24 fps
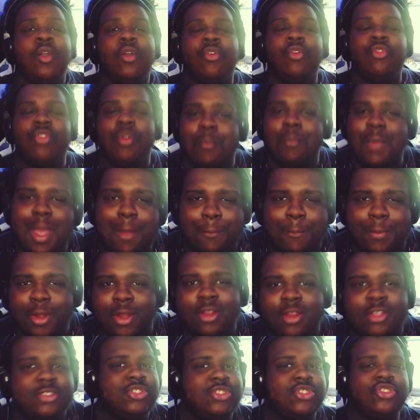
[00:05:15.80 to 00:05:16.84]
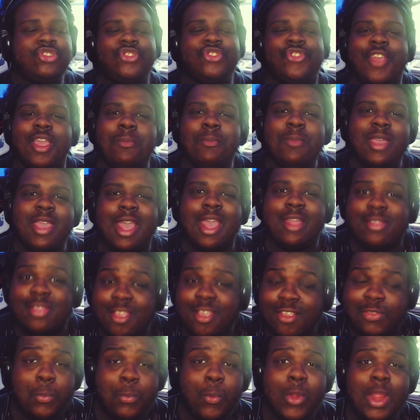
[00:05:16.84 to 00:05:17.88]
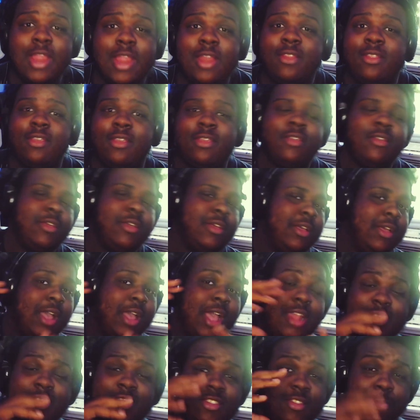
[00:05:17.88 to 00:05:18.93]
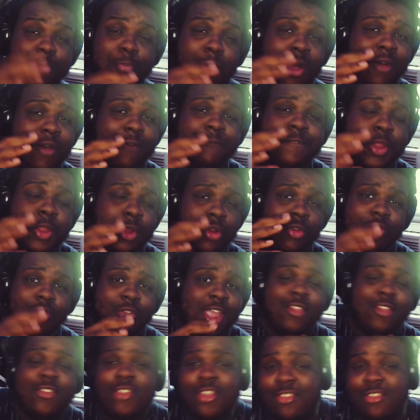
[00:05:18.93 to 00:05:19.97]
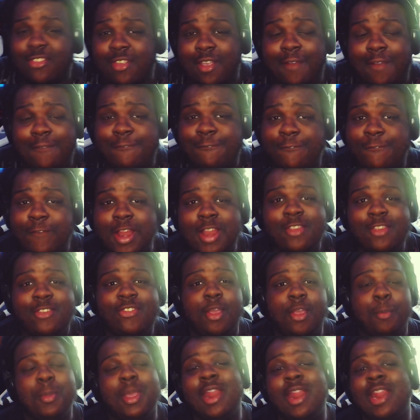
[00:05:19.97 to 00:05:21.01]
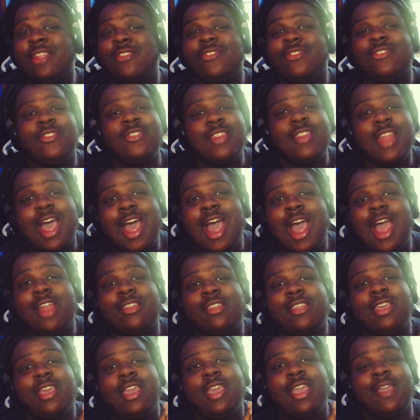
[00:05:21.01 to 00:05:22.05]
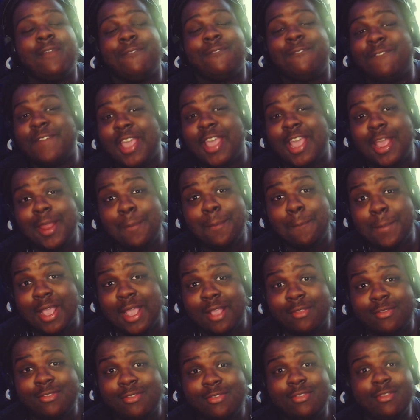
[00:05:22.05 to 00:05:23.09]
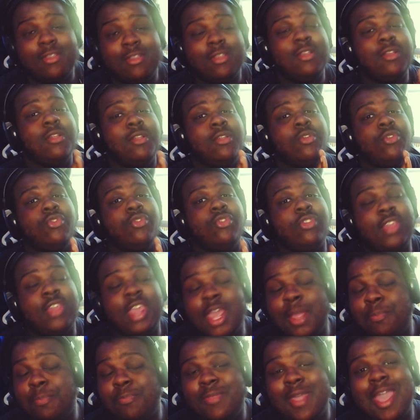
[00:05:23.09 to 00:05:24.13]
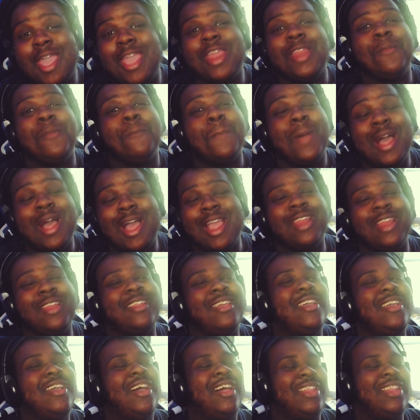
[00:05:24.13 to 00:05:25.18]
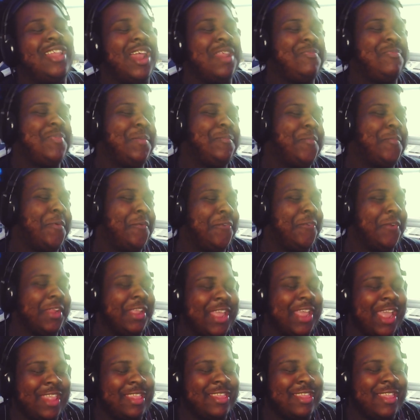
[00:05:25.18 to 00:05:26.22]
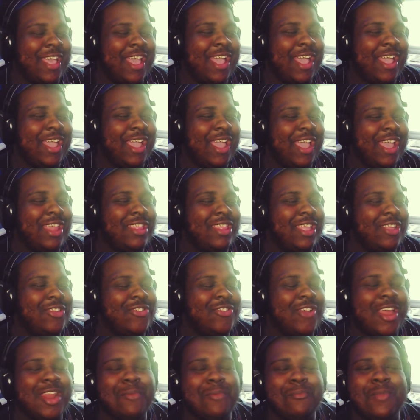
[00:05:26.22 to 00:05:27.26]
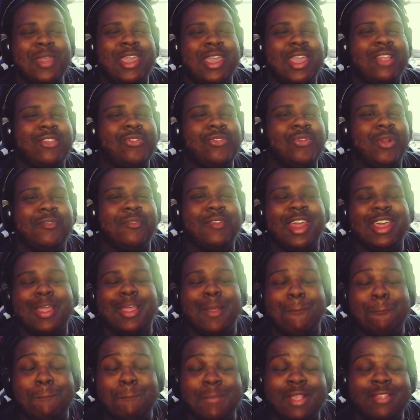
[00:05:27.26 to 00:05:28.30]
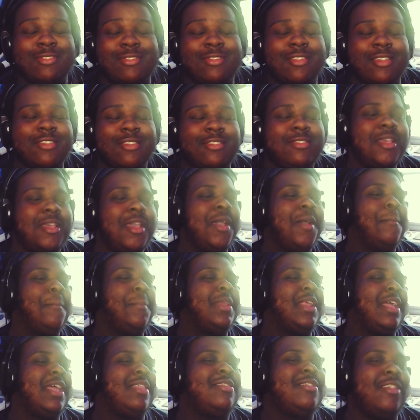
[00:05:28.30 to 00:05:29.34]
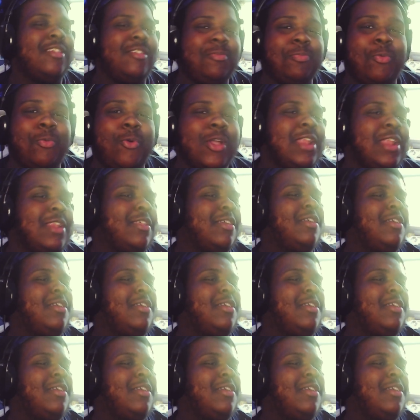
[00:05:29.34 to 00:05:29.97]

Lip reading: Remember, streaming at this point, at the small viewer range, is a friendship. It is not a fan base. Keep that in mind. A lot of people forget that and they try to make it sort of like a business. But at this point,